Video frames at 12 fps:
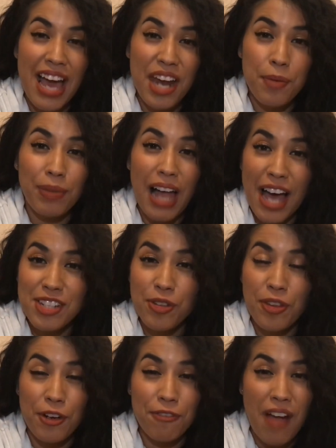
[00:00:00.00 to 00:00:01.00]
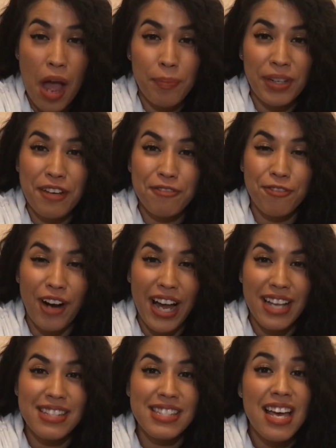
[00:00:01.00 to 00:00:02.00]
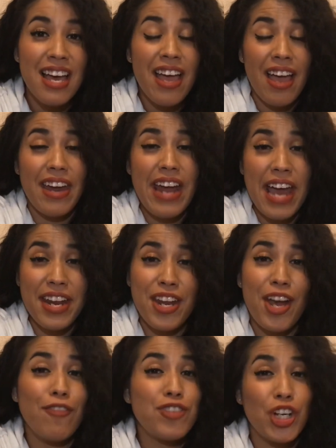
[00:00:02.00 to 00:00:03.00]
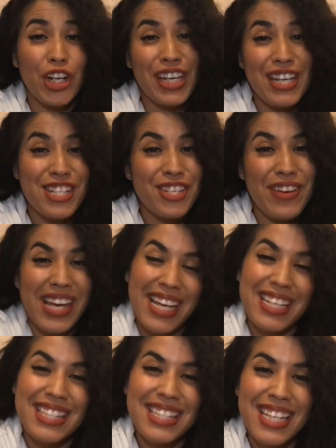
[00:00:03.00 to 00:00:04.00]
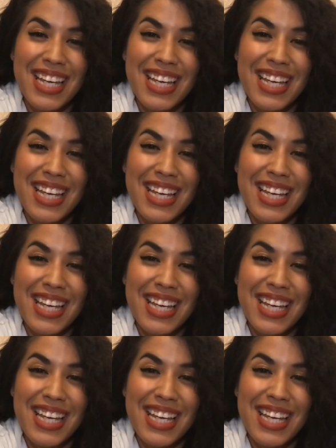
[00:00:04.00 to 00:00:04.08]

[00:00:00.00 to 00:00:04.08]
had a blast with your family and friends, and had enough turkey to eat.